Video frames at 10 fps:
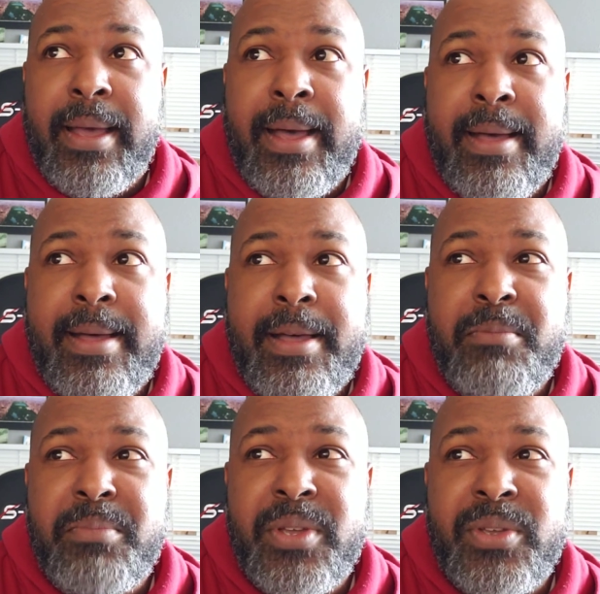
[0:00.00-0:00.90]

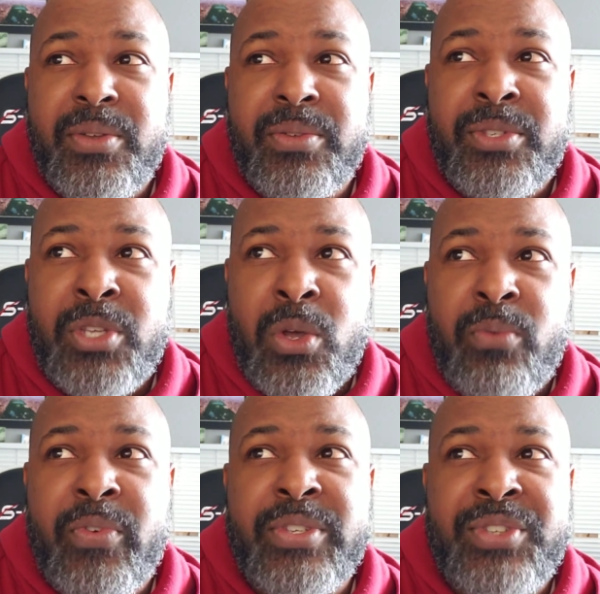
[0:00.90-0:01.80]
Um, so
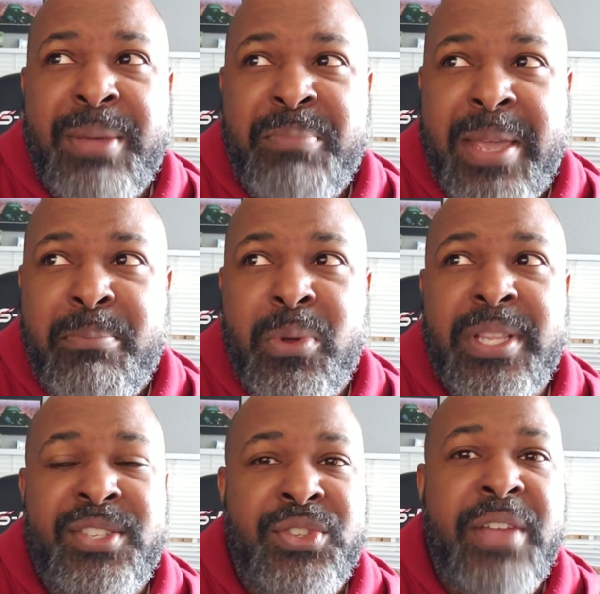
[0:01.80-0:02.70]
for some people,
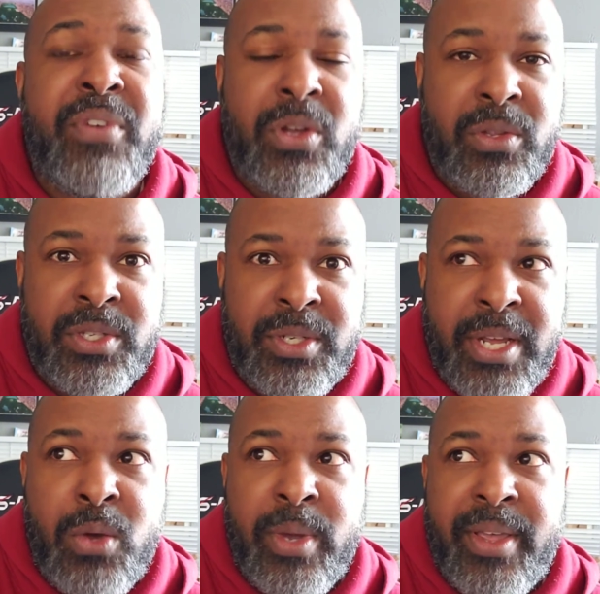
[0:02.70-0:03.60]
it's difficult to
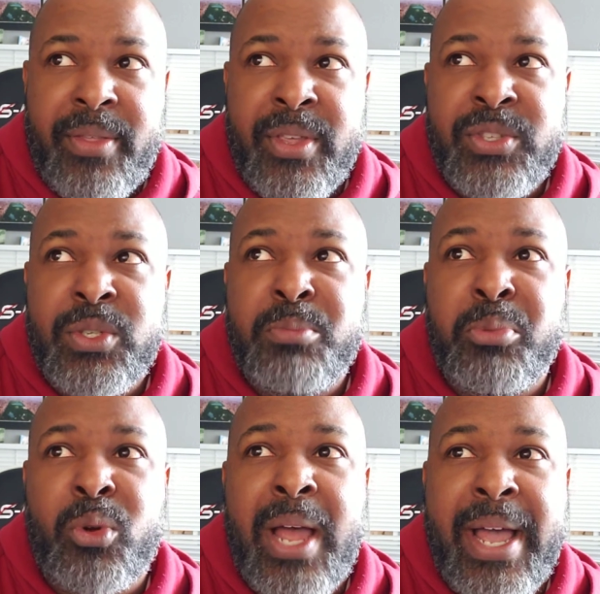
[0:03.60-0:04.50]
deal with. This is
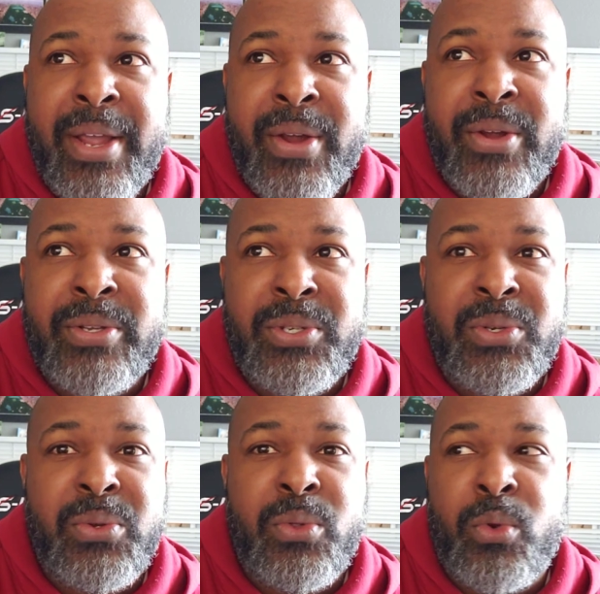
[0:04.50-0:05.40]
prior
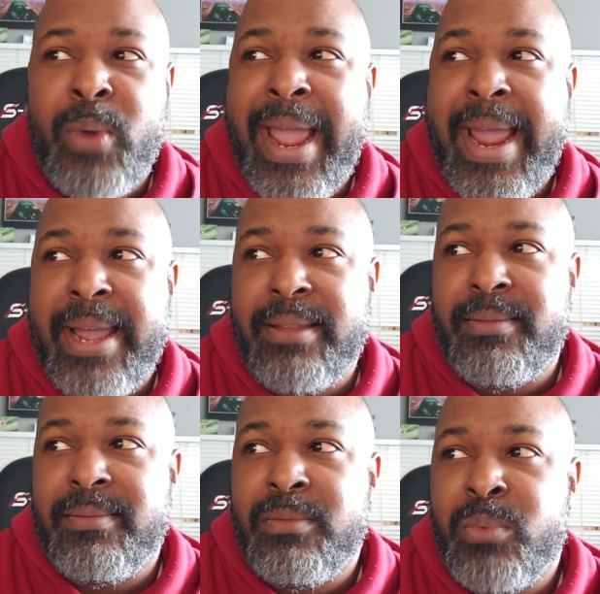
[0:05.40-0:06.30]
to the rain,
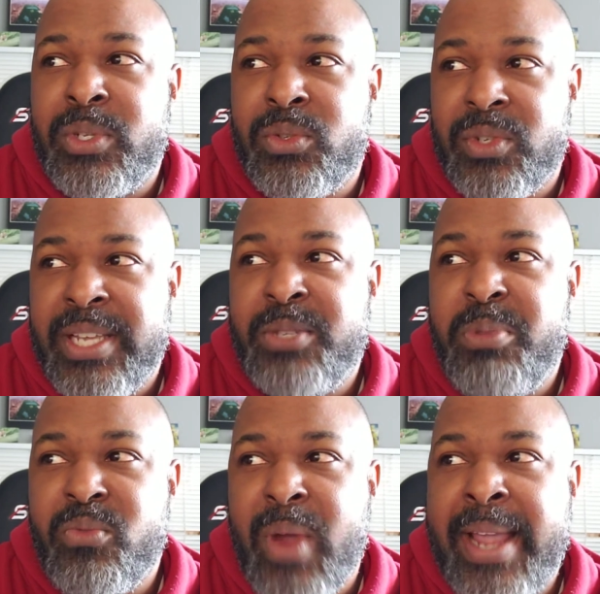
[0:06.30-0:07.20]
which it's
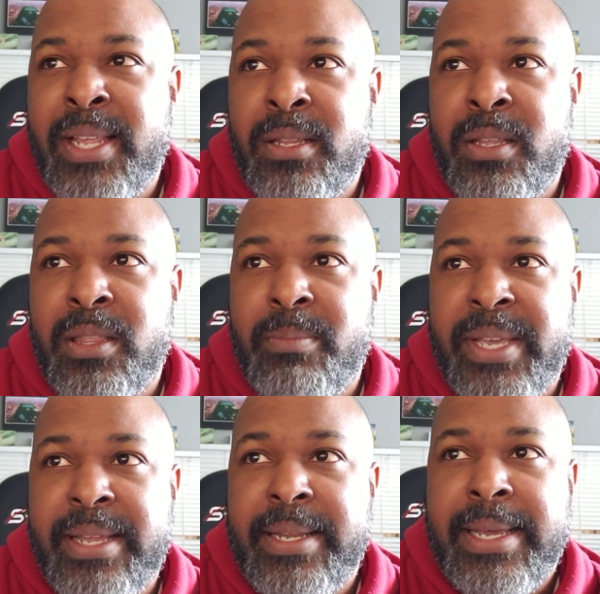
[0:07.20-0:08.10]
been raining a little
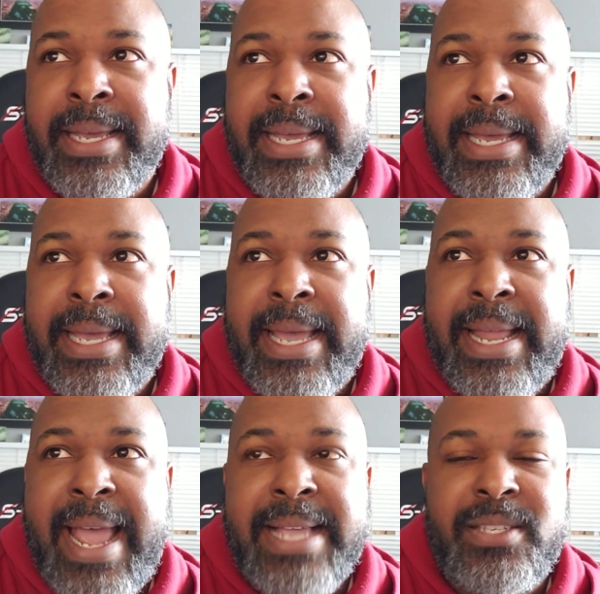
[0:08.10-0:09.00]
bit. It
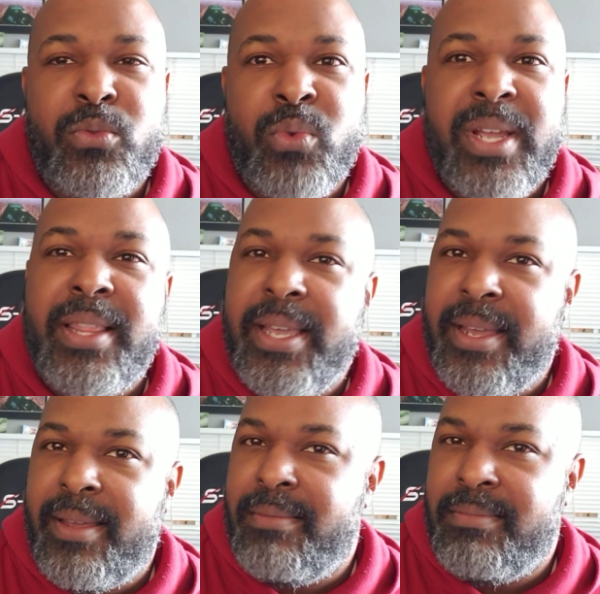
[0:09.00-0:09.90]
hasn't
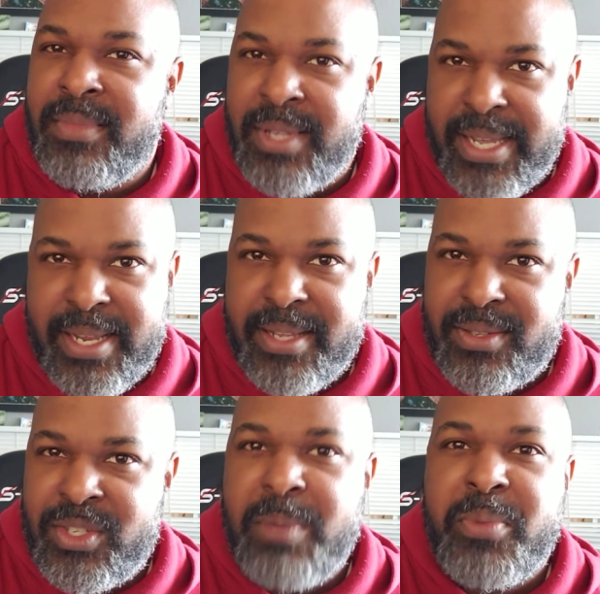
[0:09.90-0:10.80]
really did
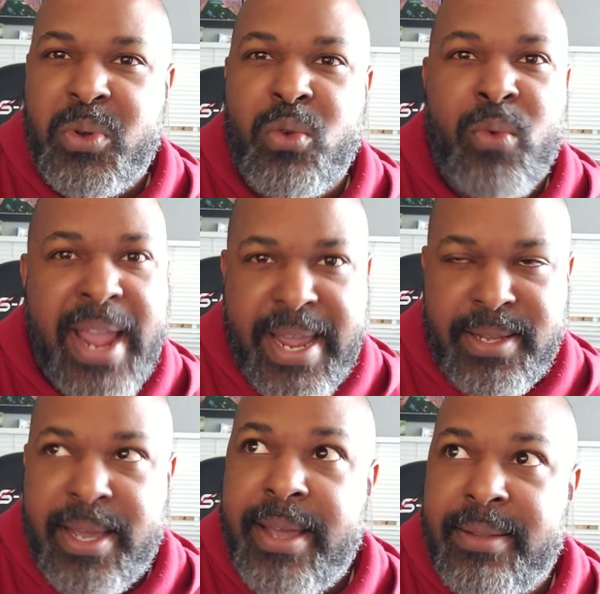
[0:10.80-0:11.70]
its typical rain
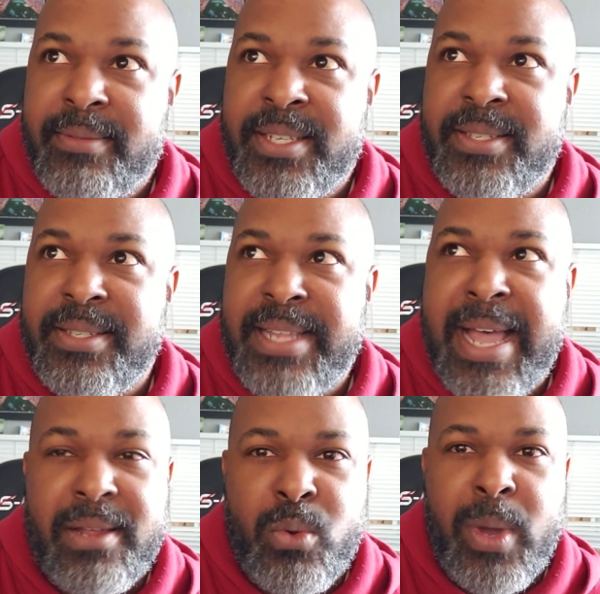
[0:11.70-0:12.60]
yet. This is
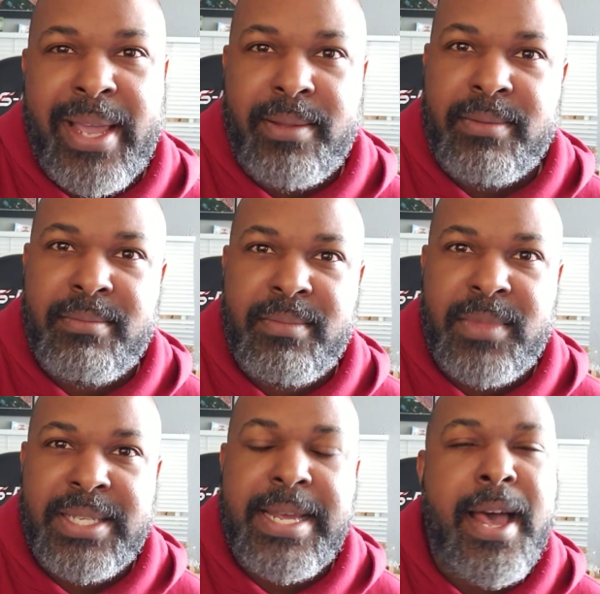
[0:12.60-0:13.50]
not quite
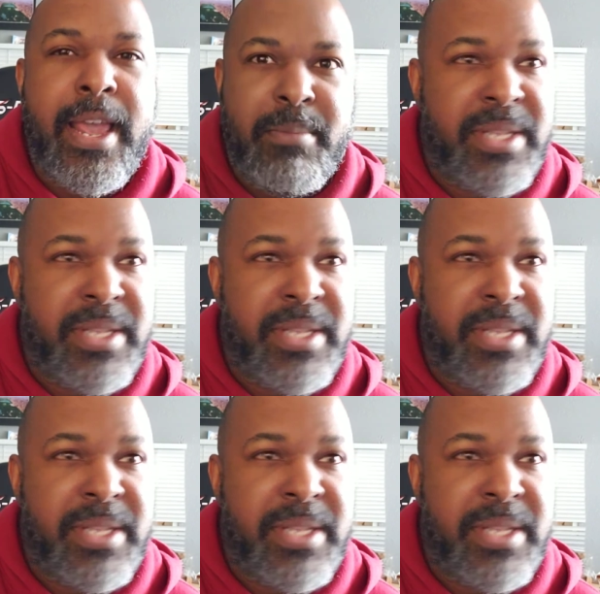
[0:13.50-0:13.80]
the time.